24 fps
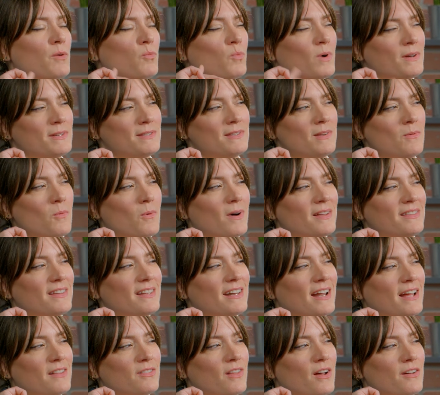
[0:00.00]
It was the one
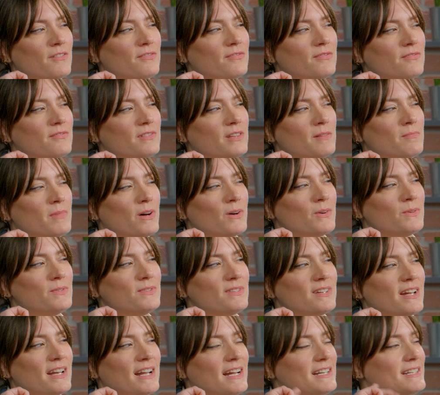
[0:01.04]
that I love the
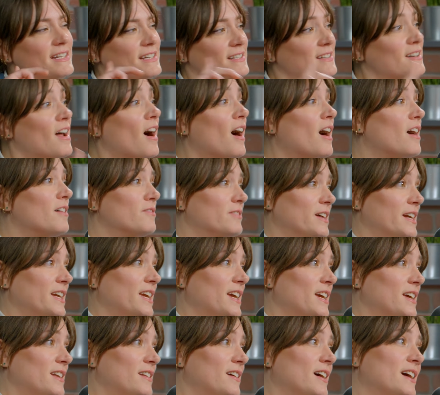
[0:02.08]
most, and I did not rig
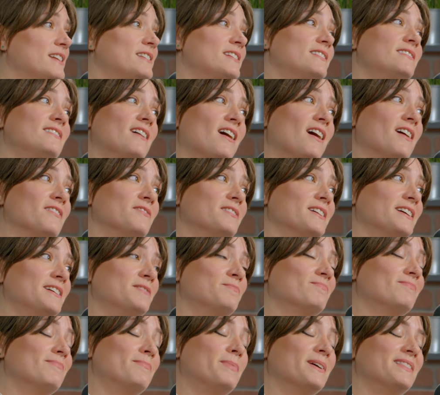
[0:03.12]
it.
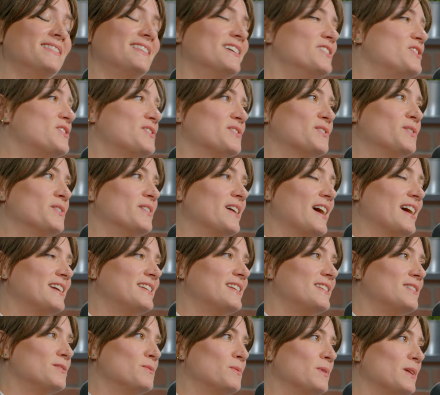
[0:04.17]
But they're just
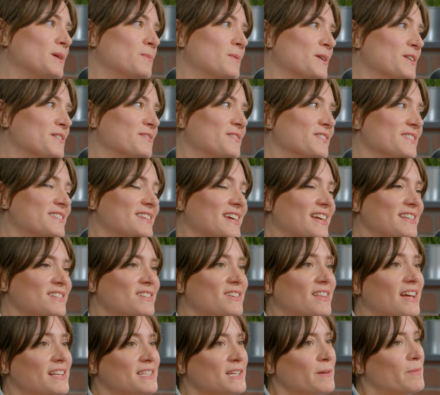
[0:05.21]
correct. It's a really wonderful scent.
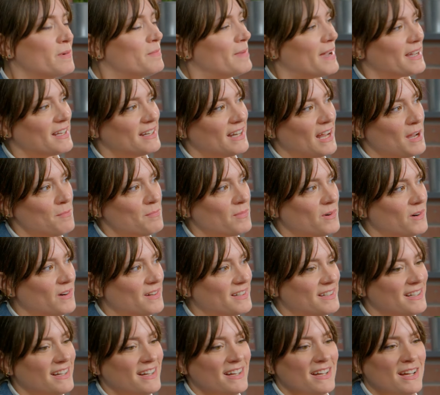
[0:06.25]
So that's coming back in April,
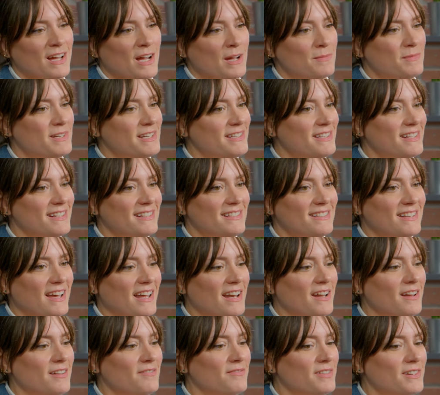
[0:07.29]
and I'm just
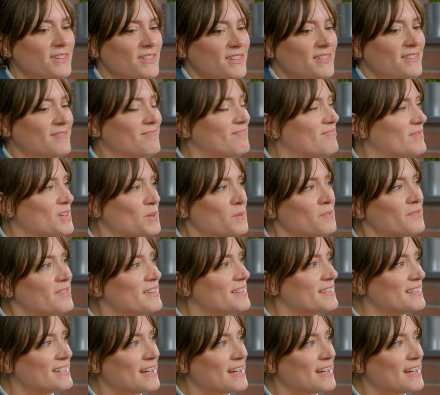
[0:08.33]
excited for just doing fun